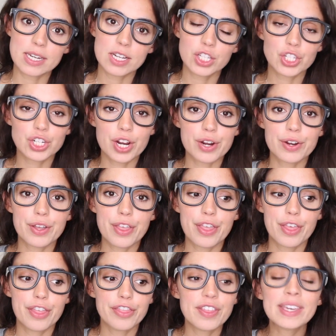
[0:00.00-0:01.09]
to start
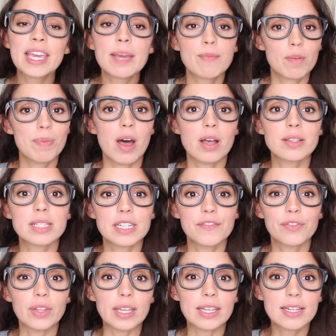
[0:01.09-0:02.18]
thinking more
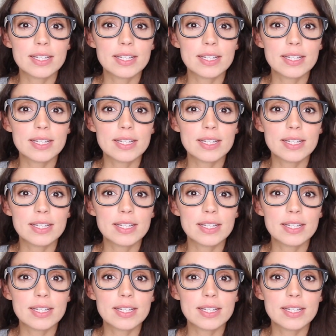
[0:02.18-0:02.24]
positively,